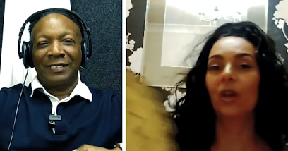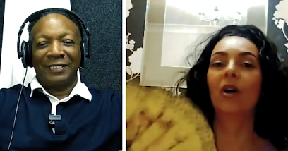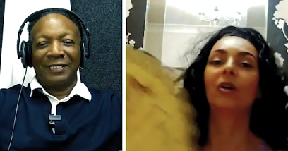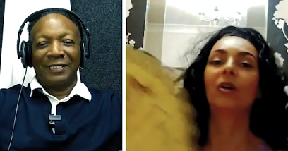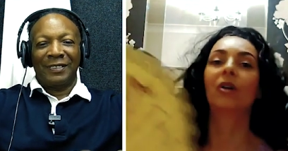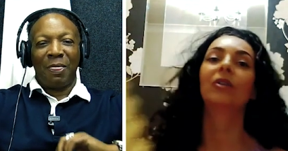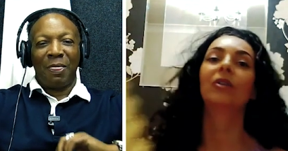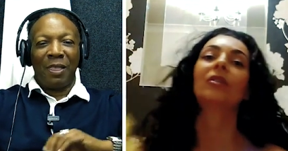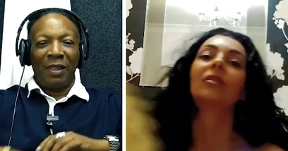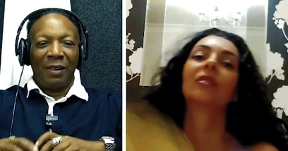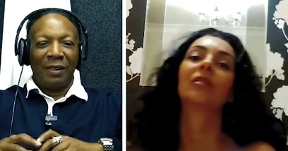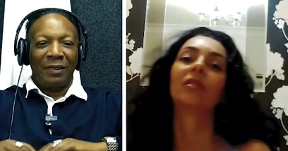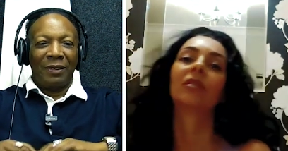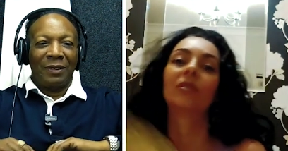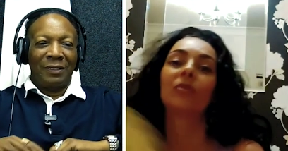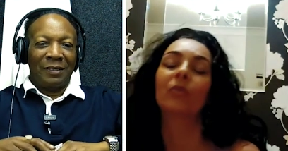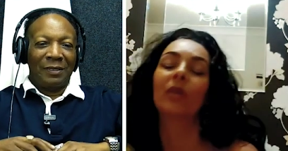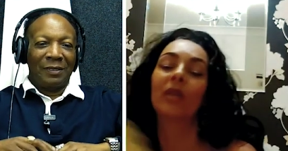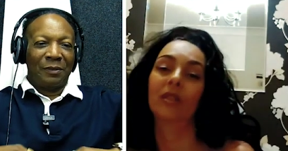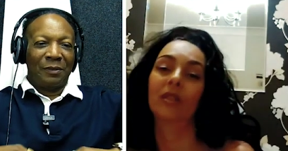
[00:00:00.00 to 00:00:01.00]
Speaker 1: a song,
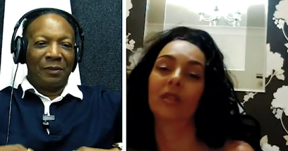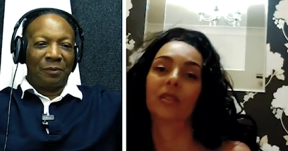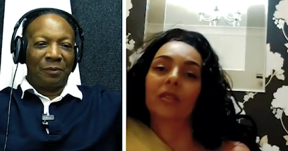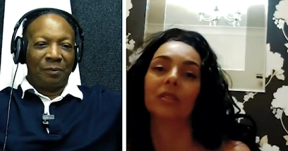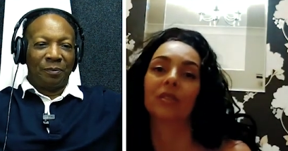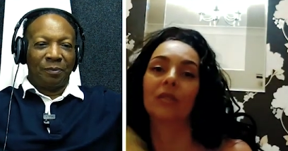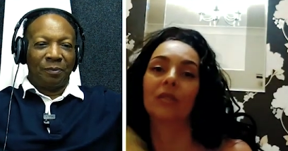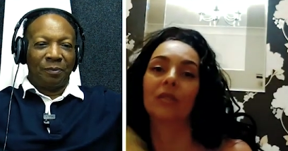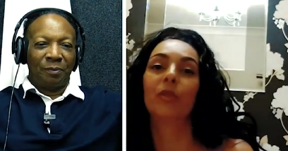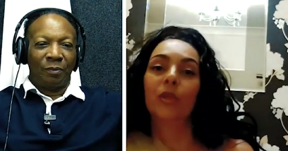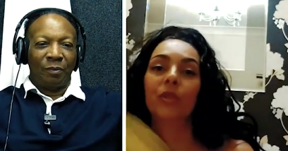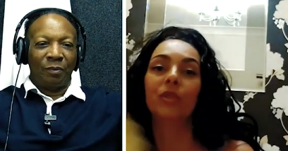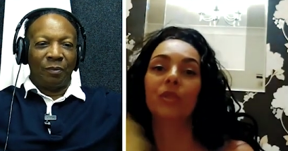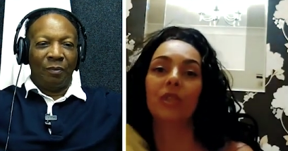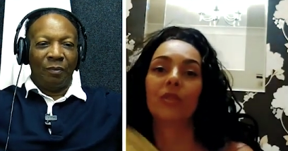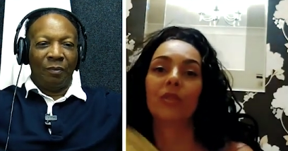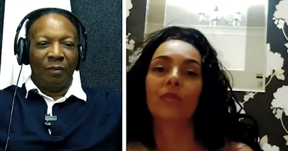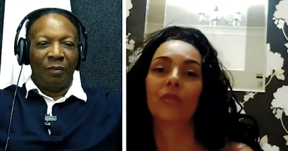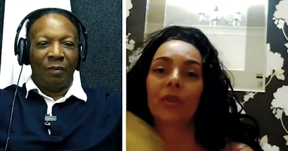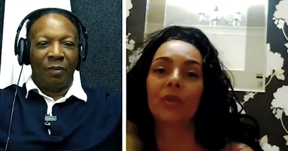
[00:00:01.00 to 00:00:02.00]
well, the
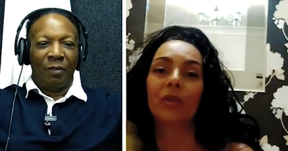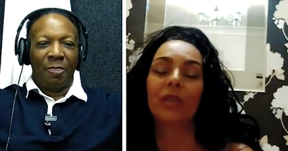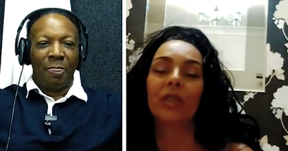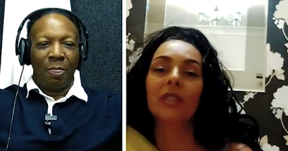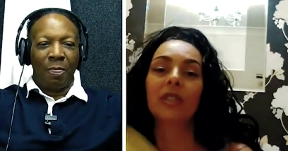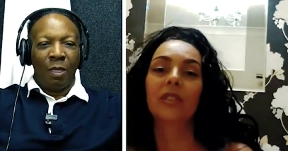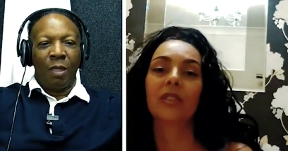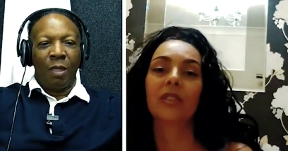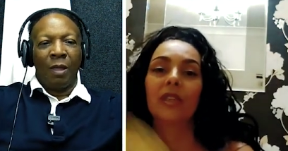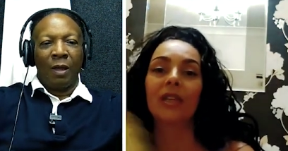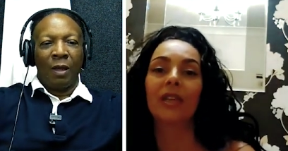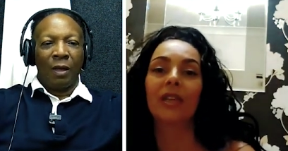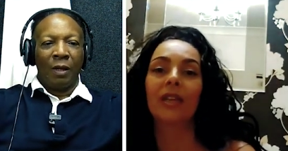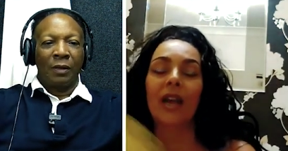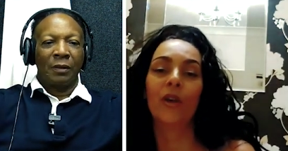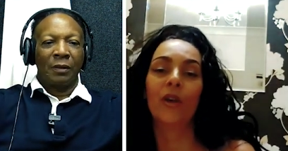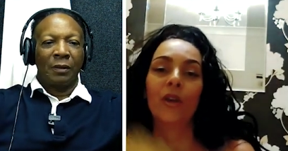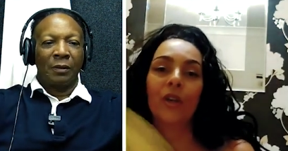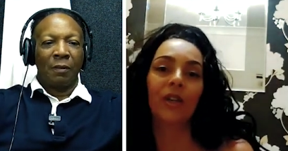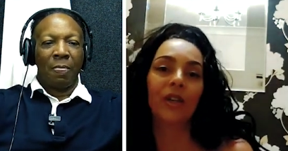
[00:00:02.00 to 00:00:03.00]
music for it.
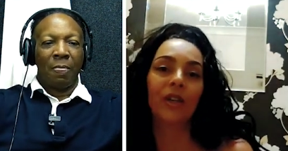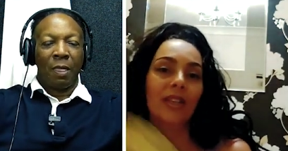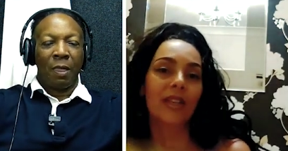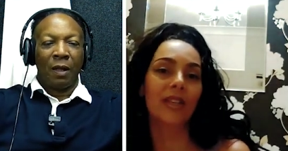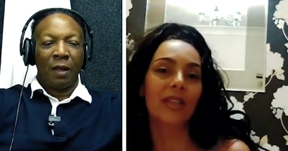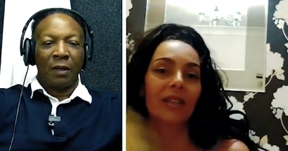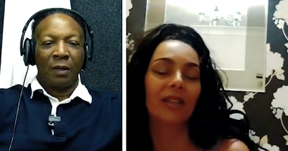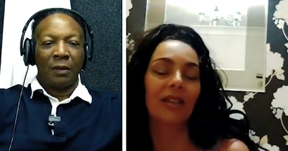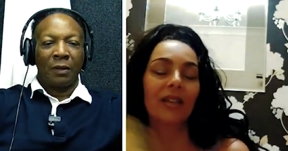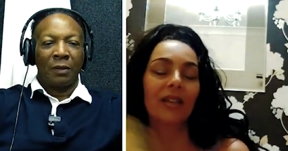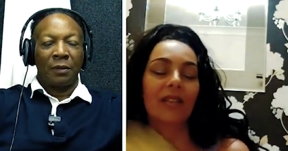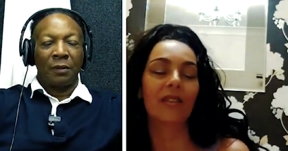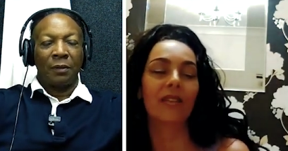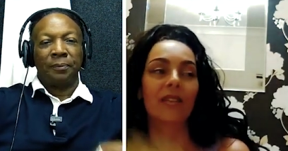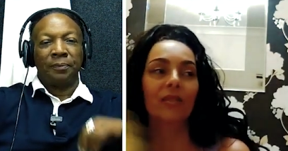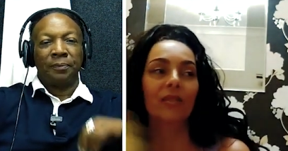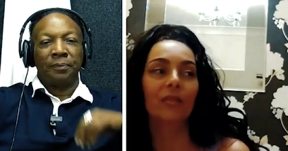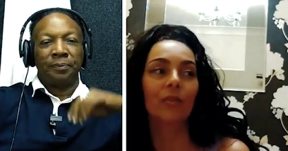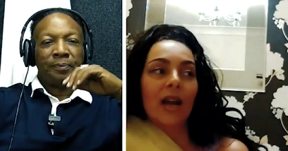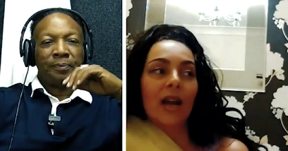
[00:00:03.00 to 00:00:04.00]
And I heard it and I
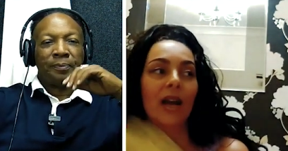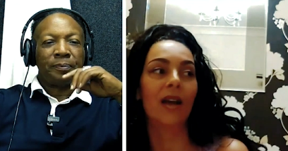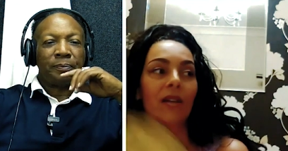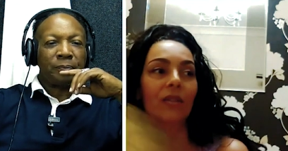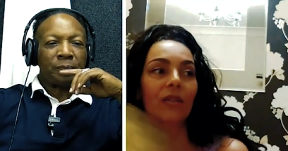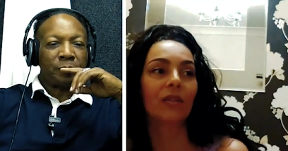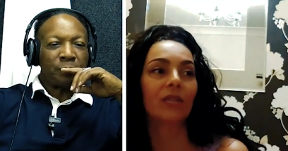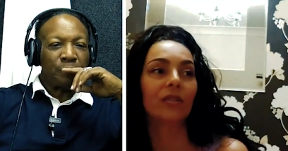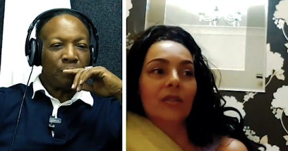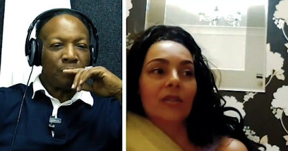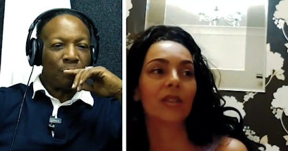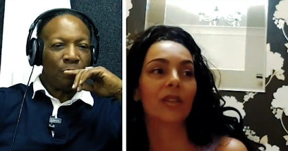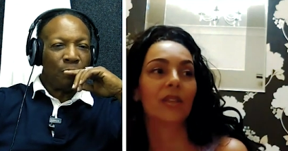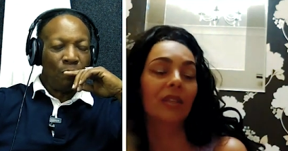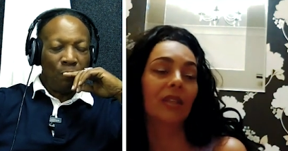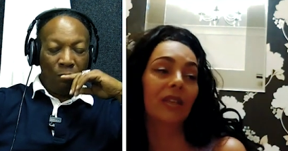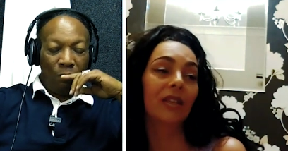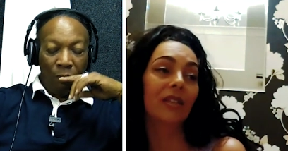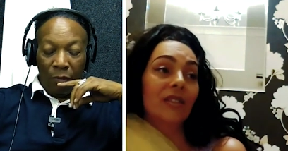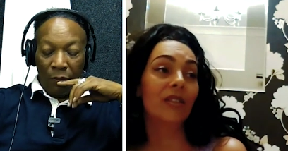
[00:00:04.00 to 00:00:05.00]
thought, wow,
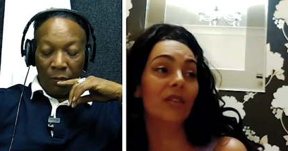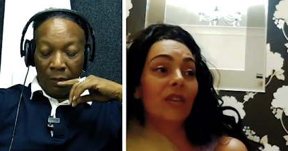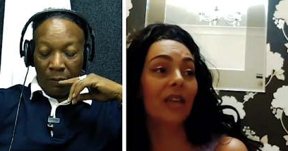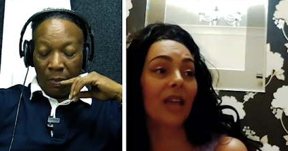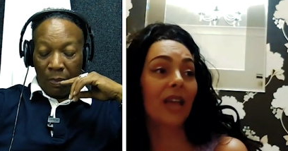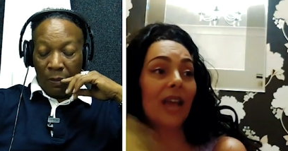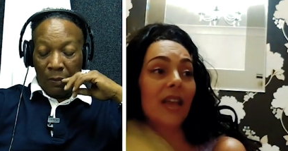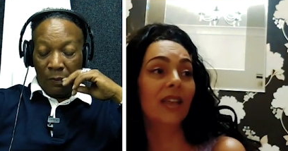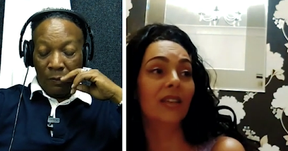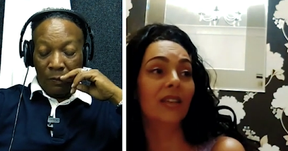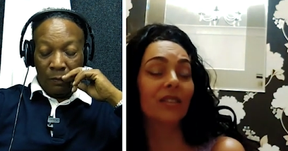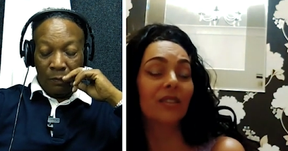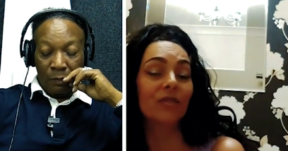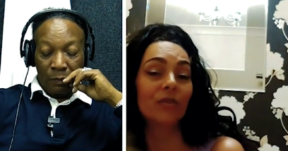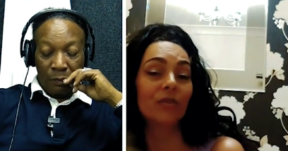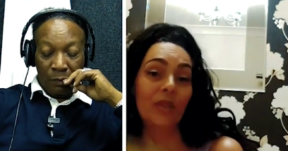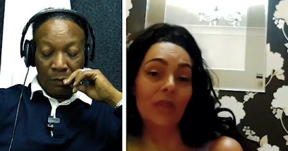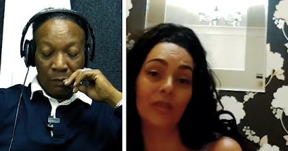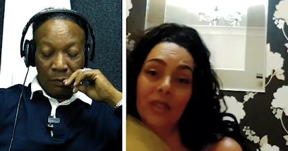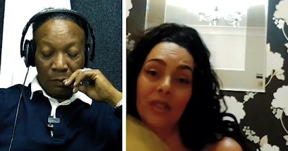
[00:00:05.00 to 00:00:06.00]
it's okay.
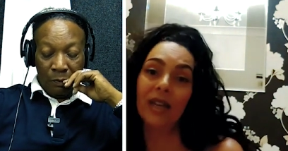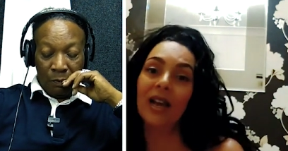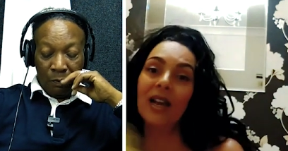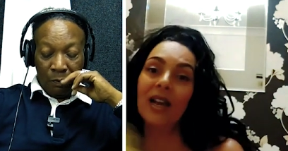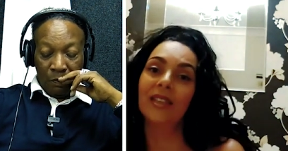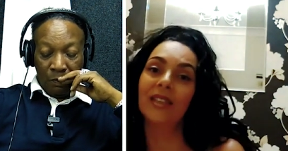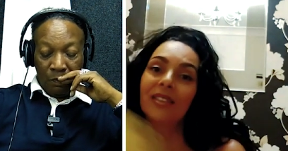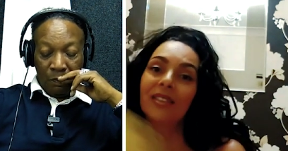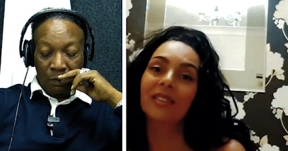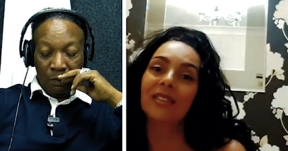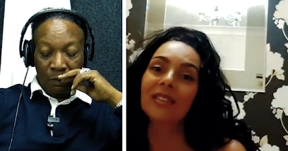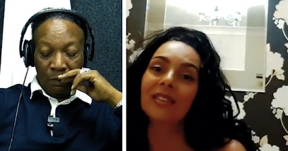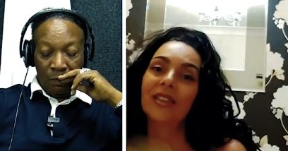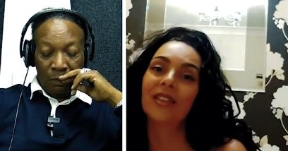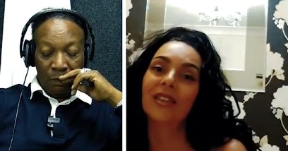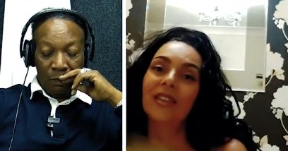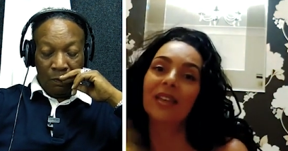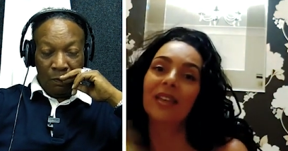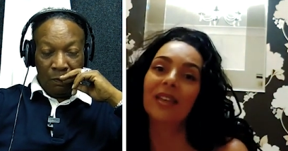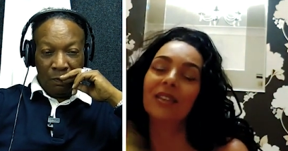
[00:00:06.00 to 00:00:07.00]
It's very nice.
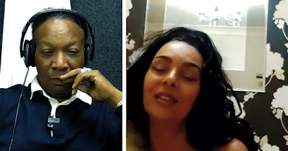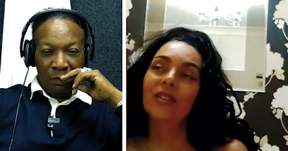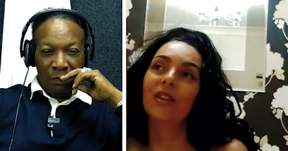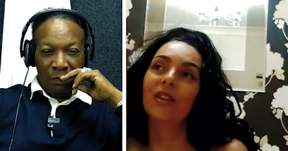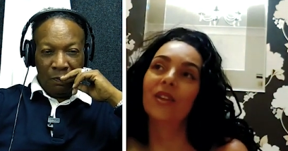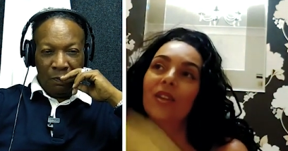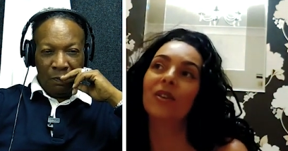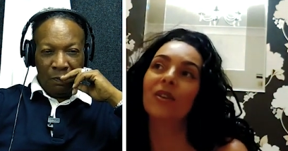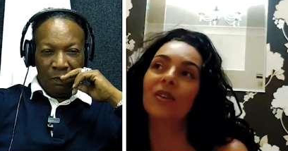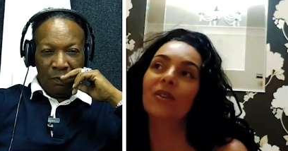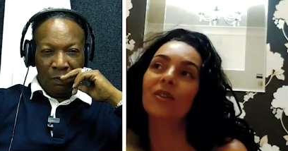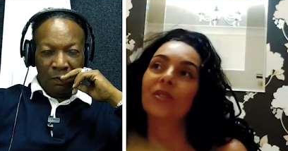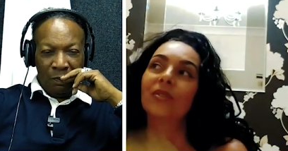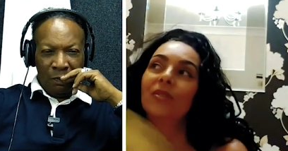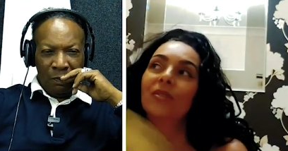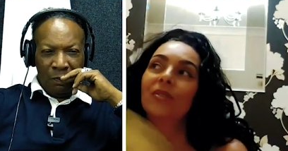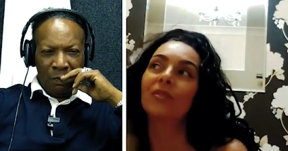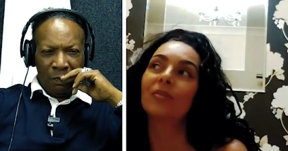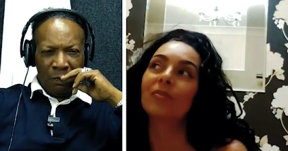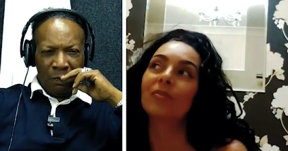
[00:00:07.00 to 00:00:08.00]

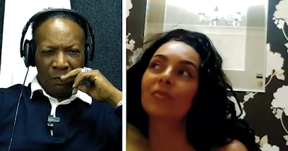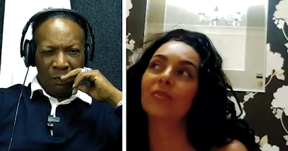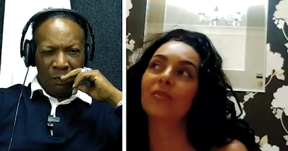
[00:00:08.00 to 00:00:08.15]
So